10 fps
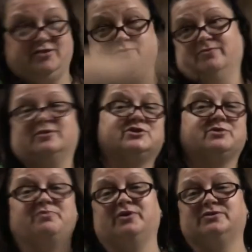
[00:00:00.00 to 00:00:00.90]
you yes, were
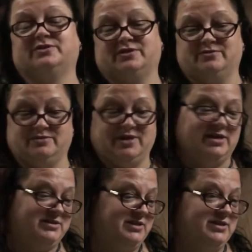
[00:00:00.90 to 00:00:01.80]
supposed to.
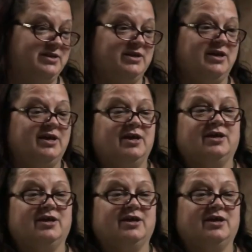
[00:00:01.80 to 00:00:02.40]
Yes, pissing me off.